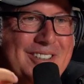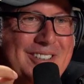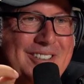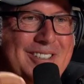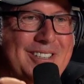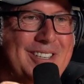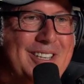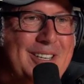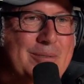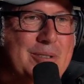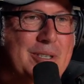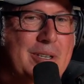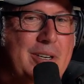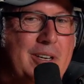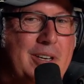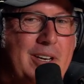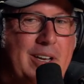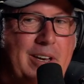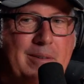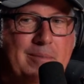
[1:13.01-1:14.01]
the teams,
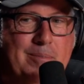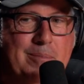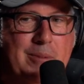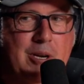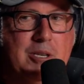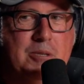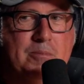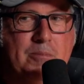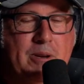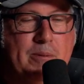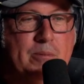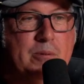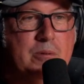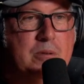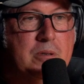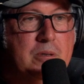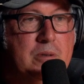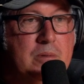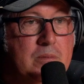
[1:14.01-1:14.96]
and most people